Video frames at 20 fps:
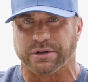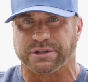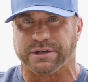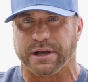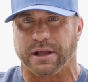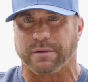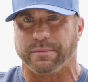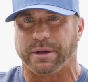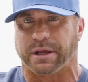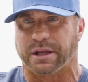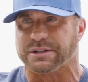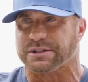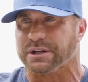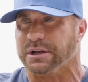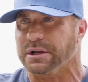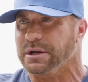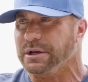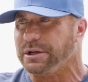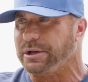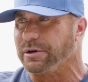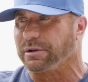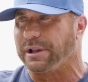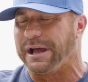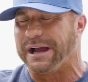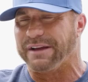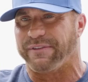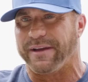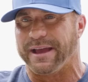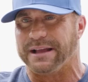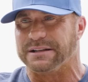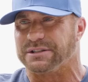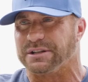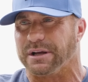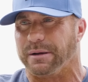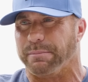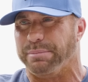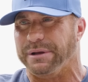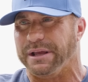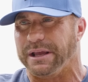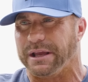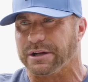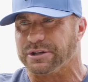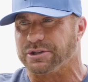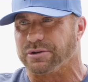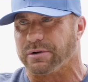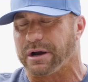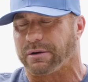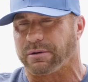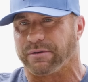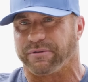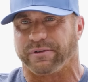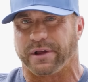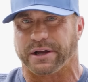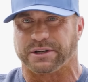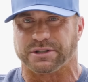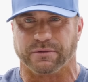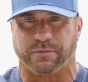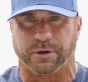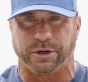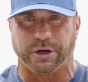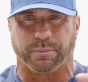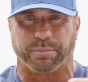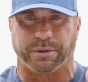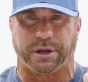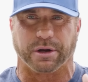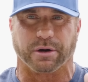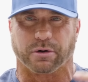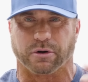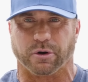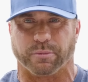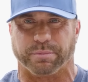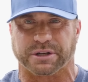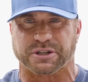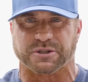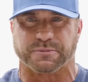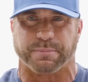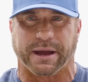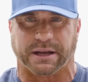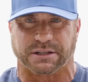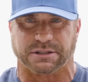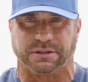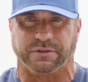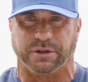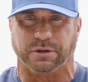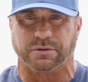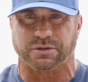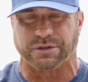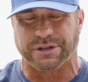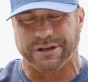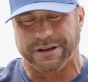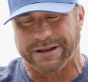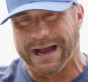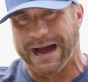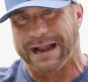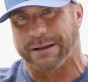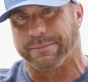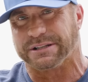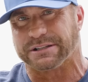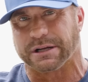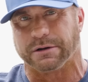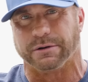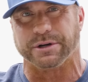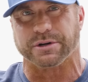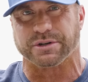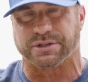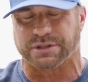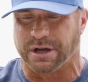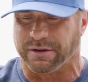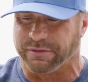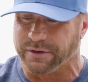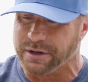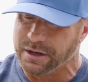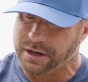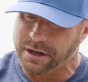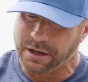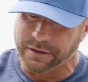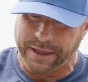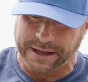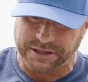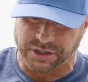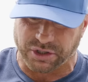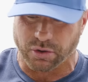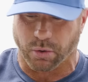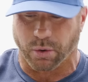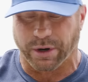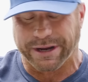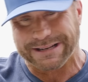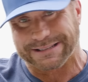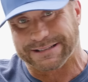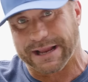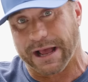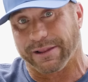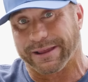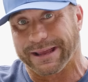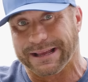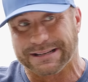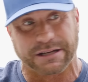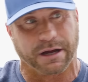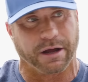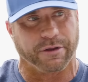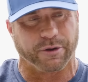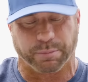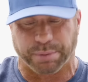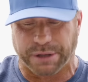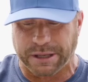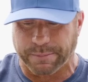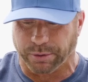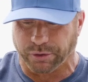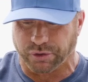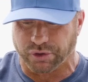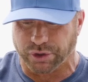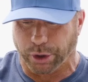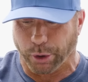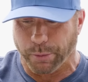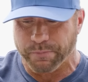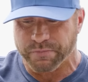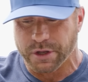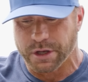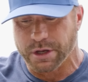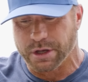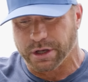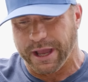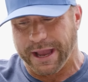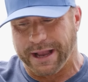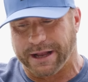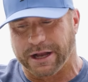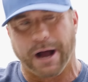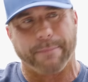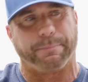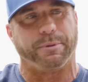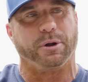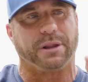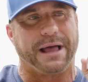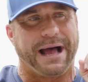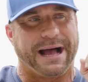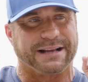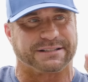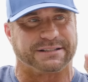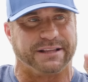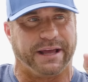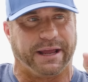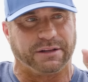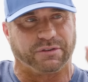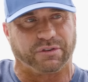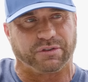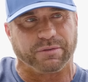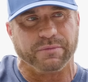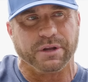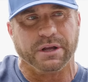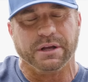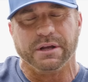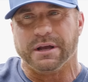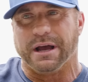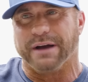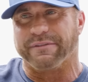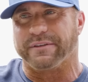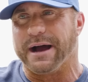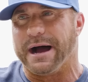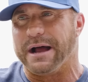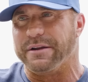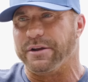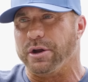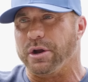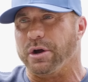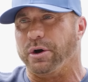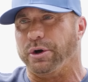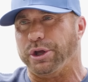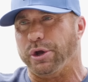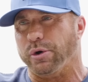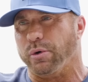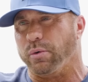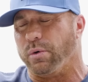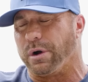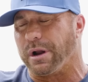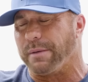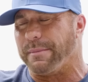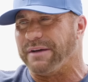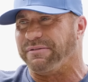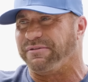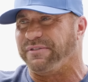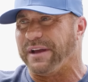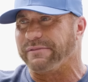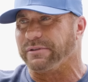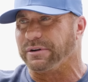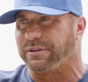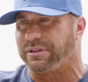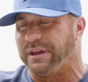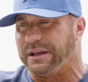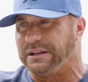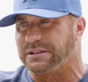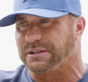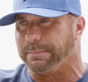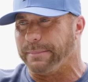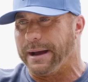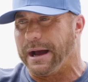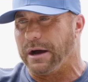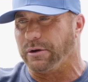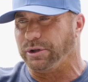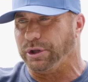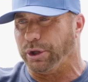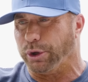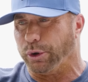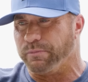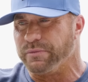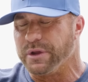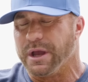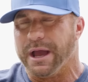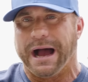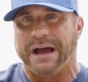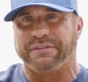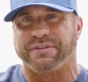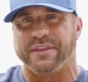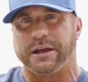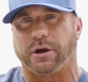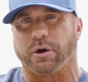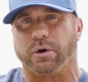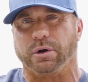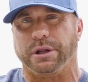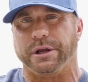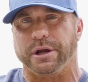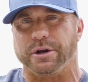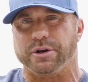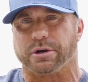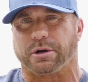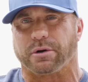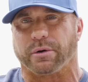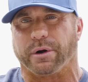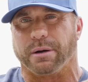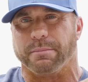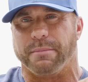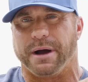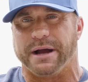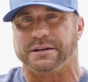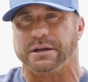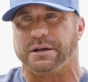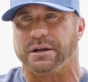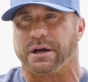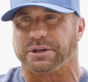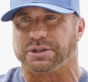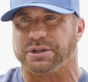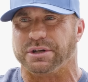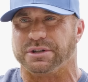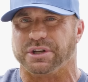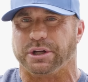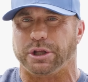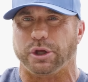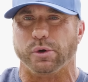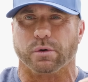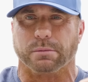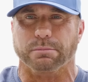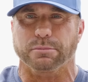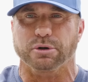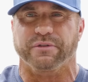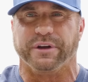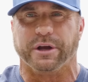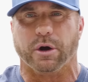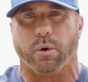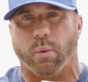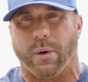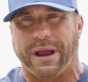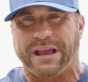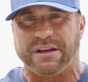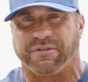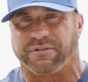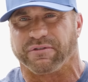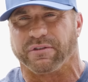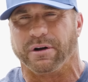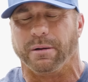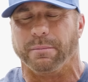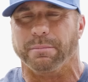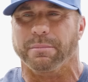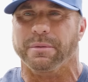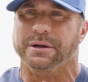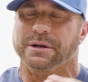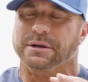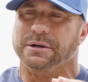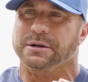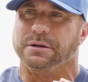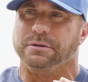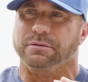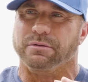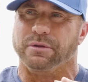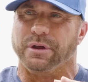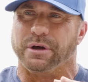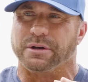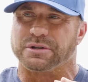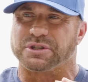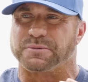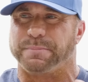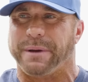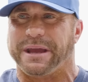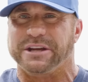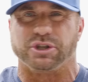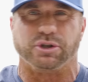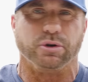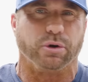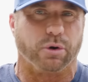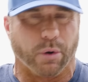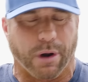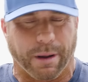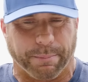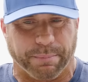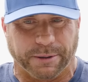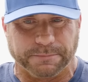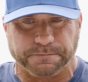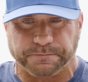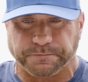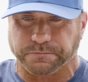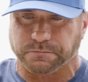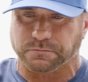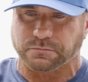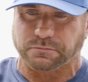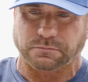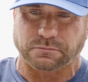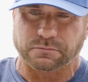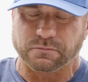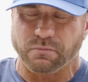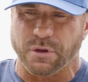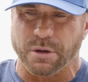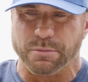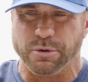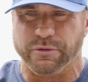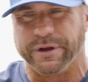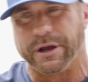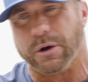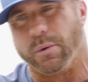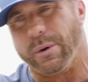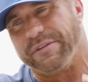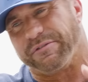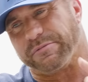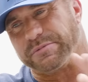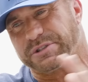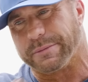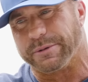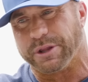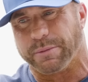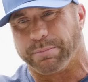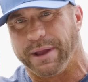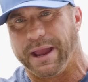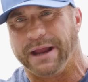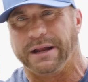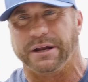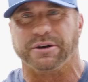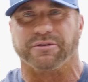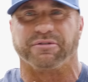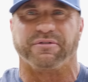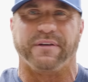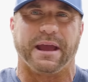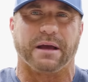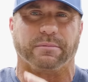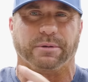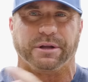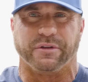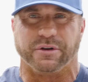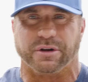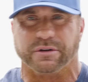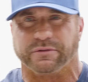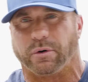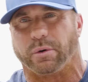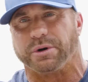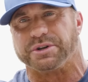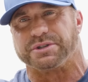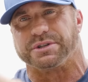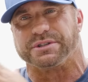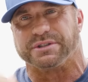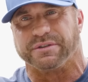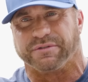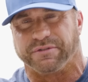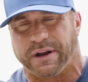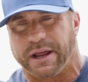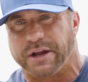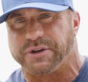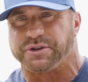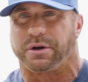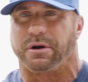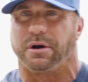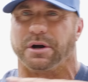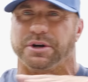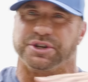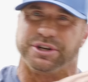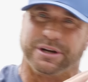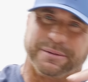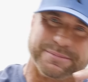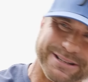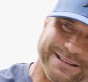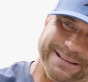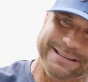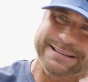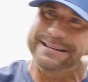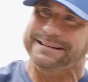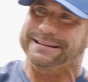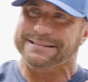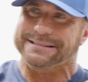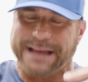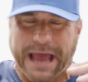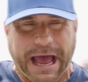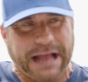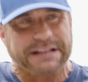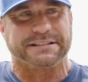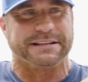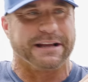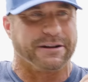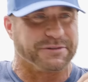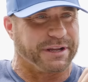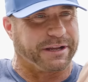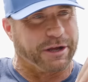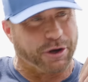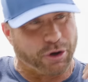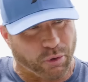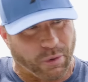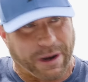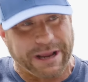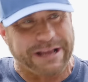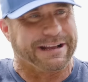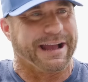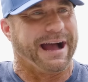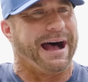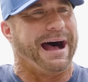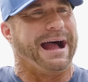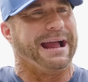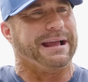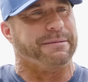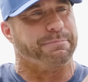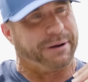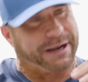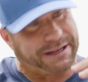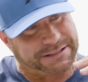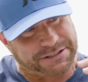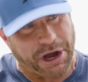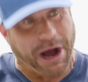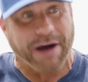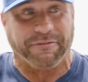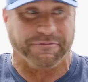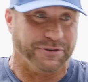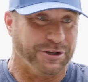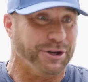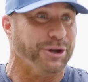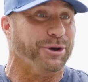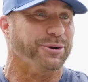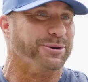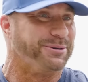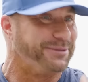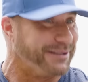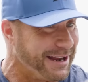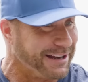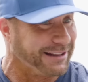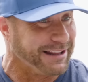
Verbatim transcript: you're telling, because your life ends up being a direct reflection of what your peer group expects of you. So you got to be telling yourself that story and telling it to other people too. Okay, couple last things. Yeah. I've gotten to know you. One of my favorite things about you, I think early in your career, my deduction is that you were moving away from the space you grew up in. Yep. Moving away from some of the pain in your family, the divorces, the financial hardships. Dad sounds like a great guy, but yep. a tough dude, yep.